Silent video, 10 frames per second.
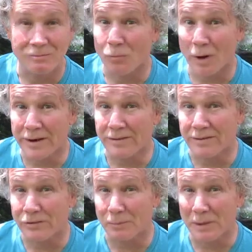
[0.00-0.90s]
What is
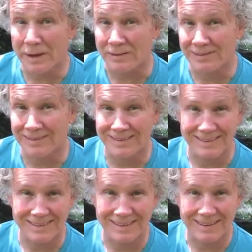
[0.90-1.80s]
the space?
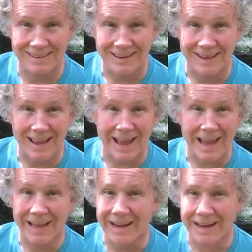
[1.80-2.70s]

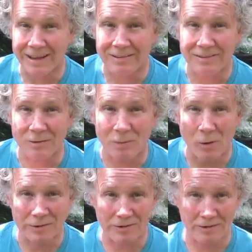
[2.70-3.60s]
It is
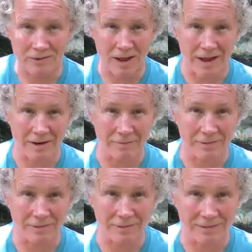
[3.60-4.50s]
what's inside of
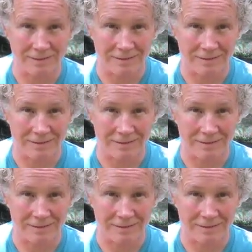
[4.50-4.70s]
us.